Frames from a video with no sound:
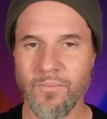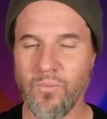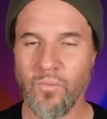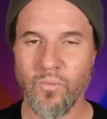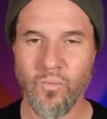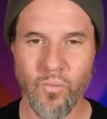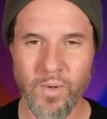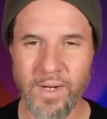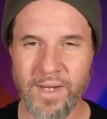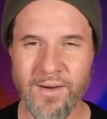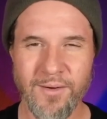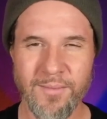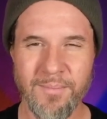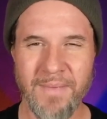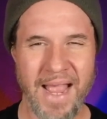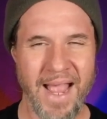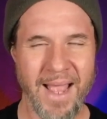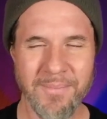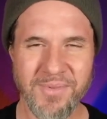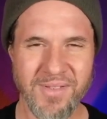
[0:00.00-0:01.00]
weird
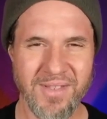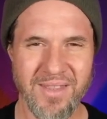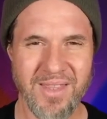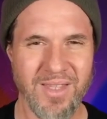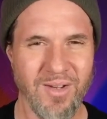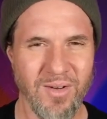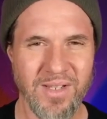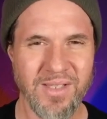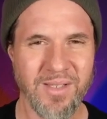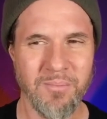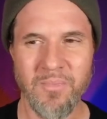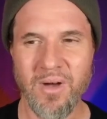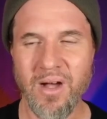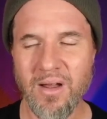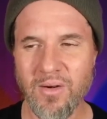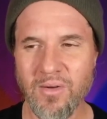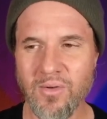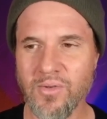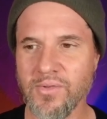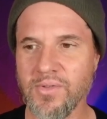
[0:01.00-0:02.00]
maps and theories and
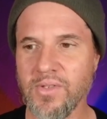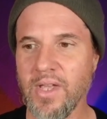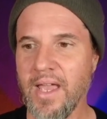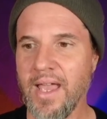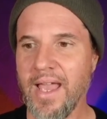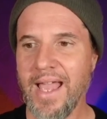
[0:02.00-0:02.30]
models